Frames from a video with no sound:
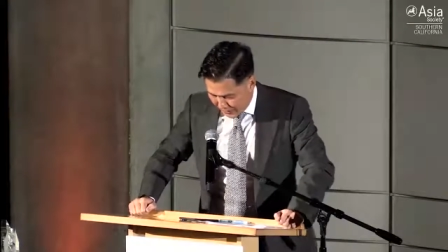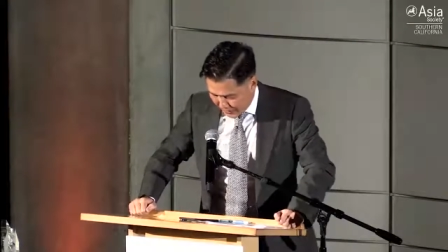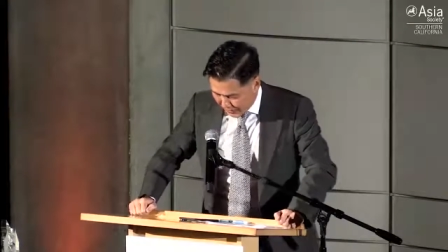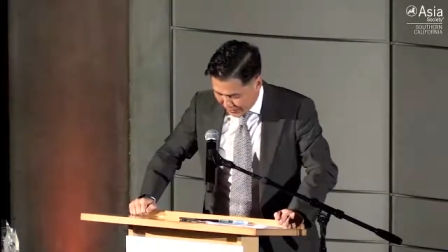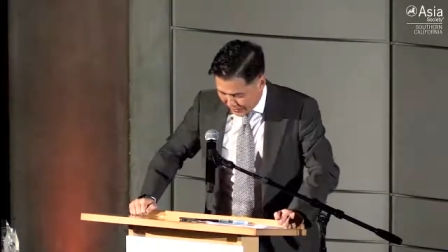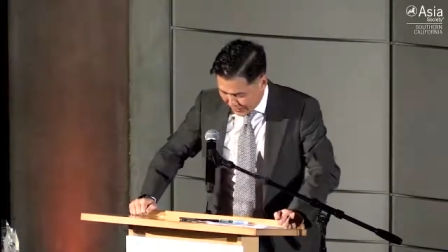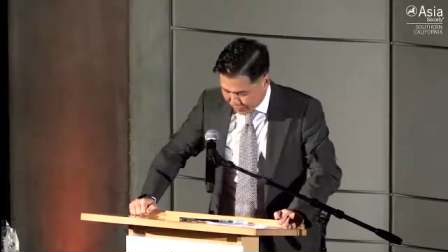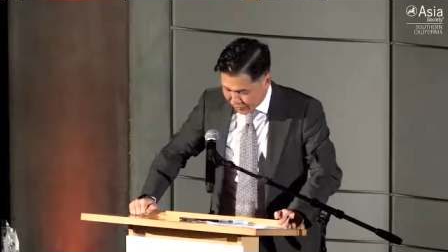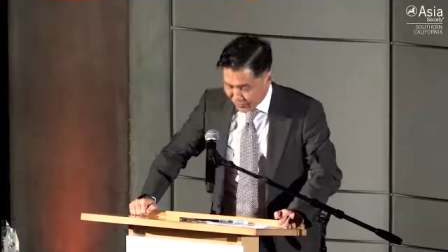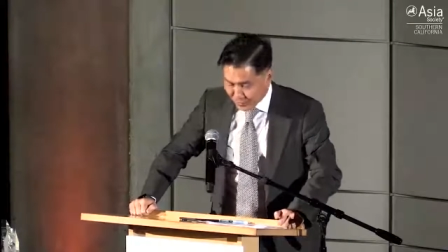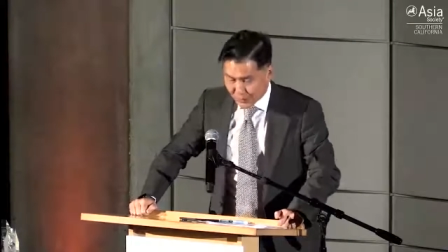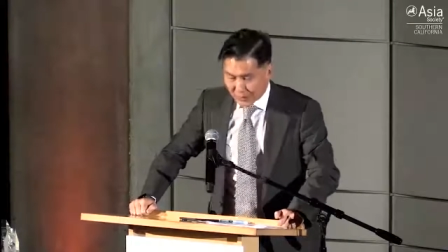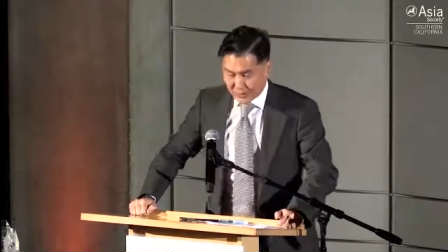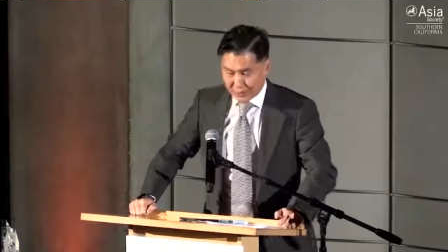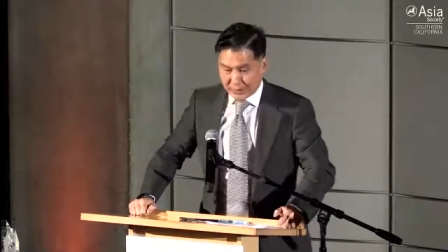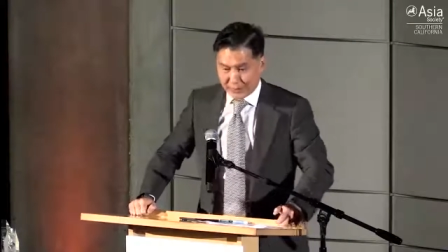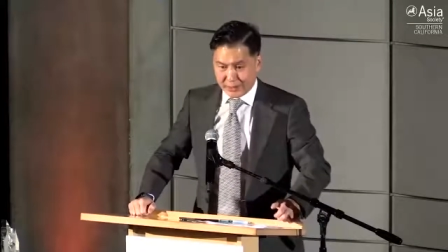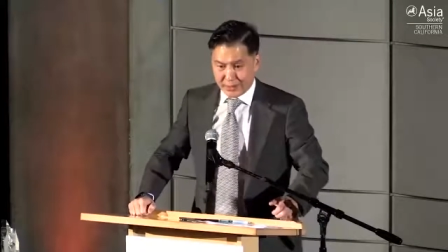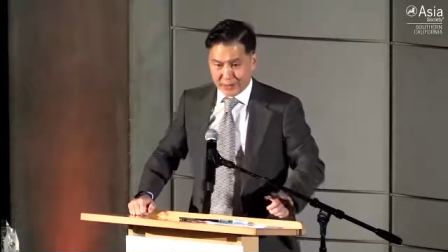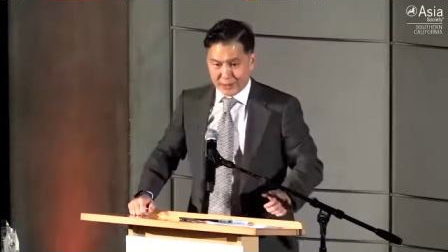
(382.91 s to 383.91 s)
And
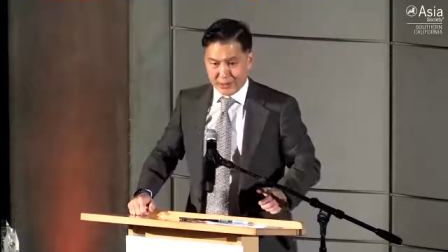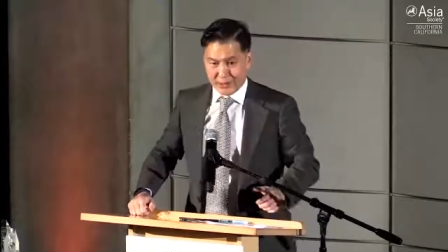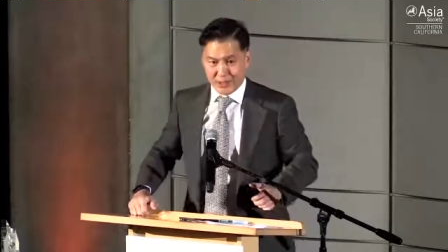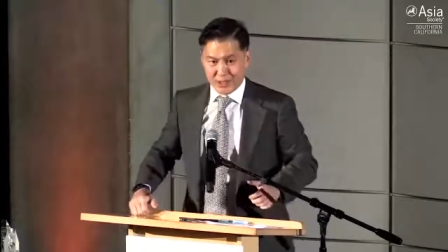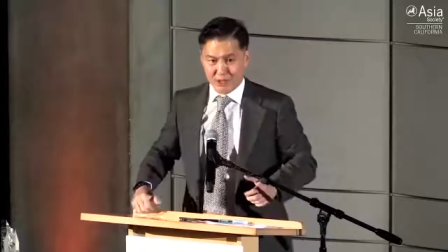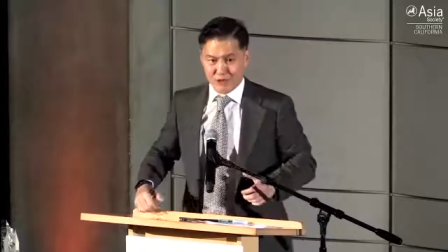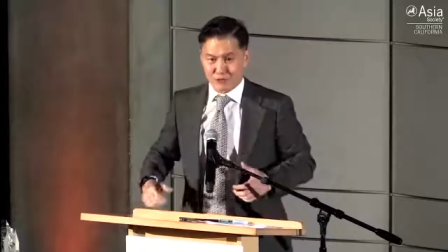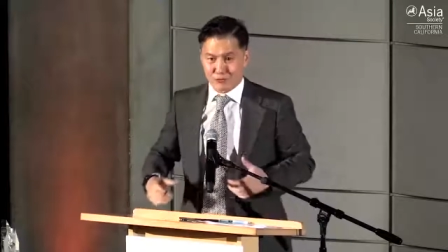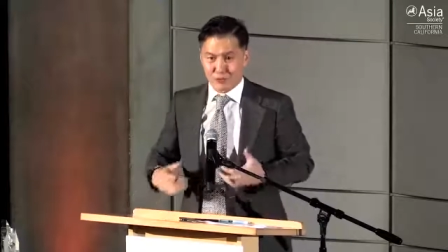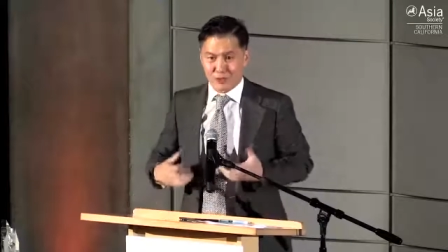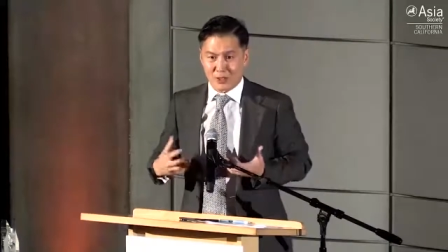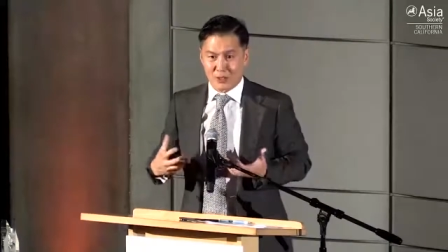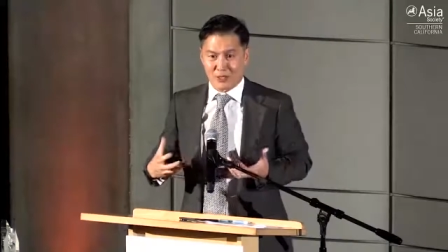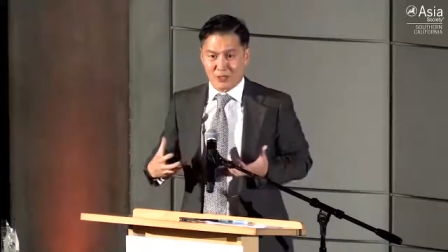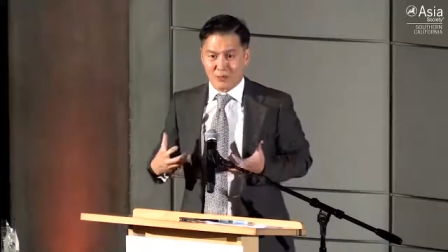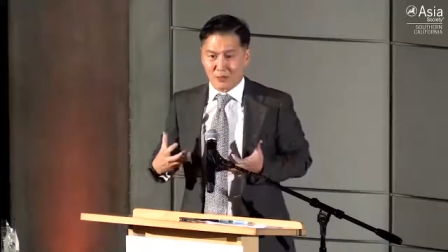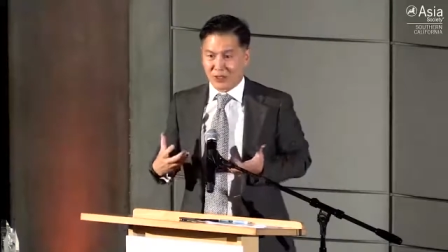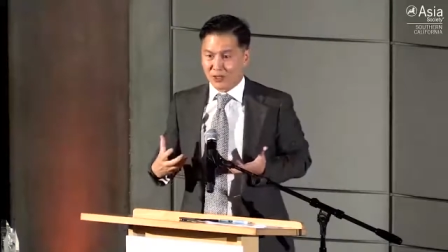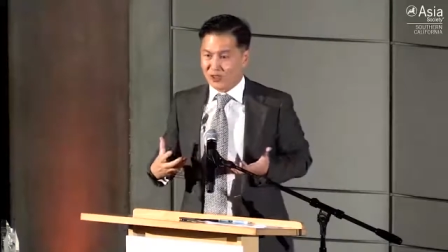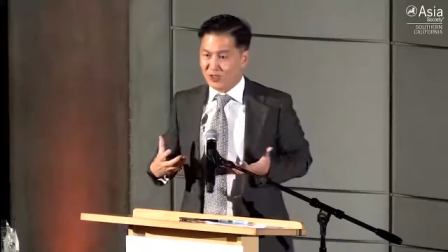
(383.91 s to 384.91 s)
ultimately, it's really
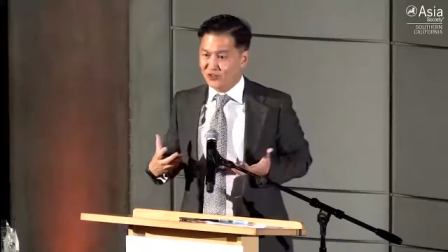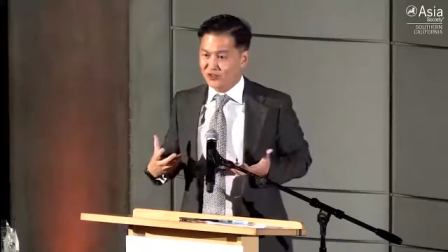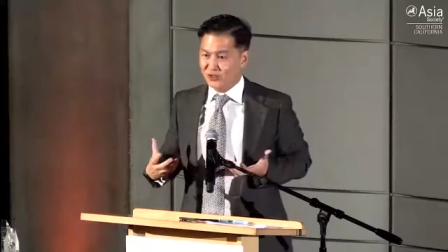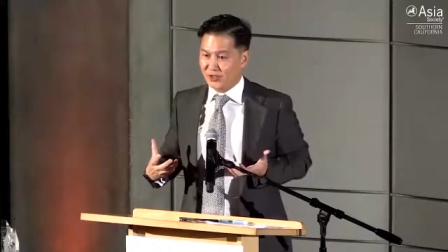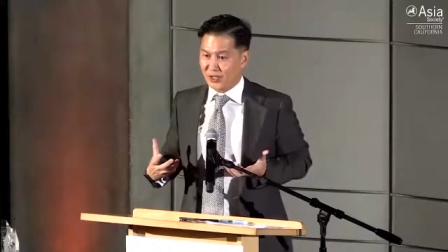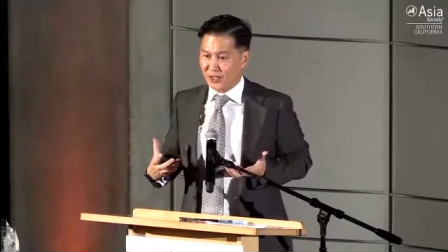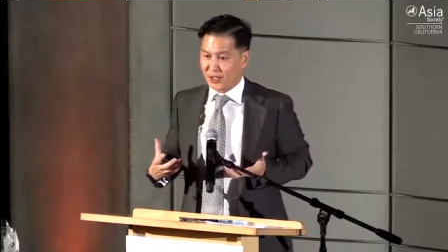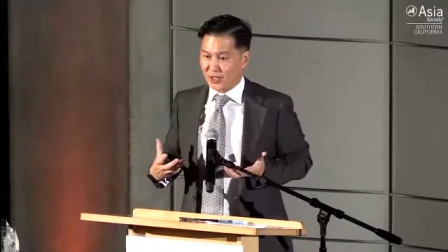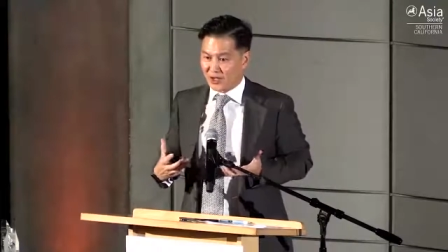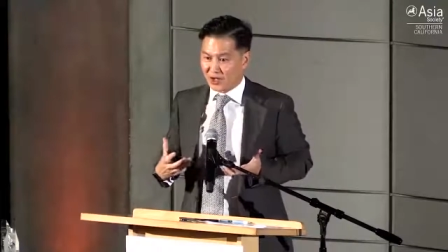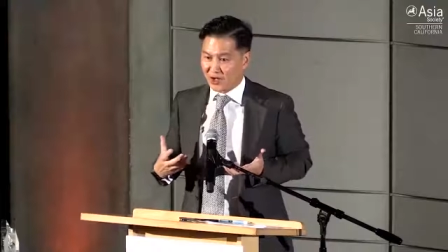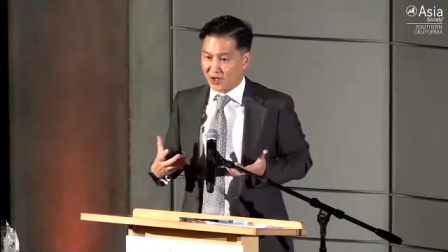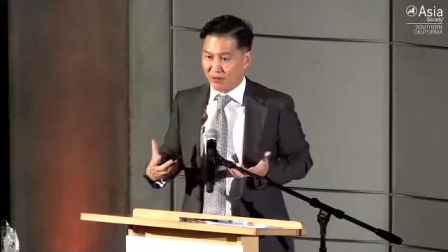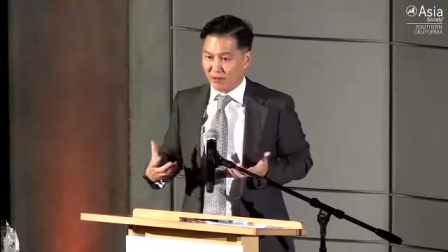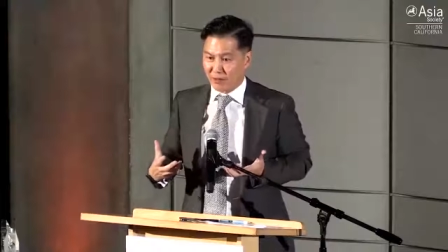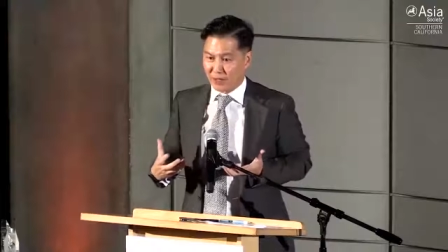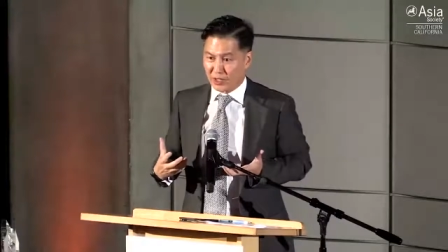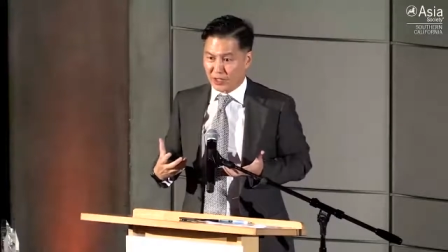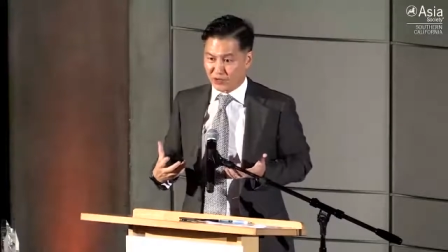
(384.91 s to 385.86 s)
about listening and caring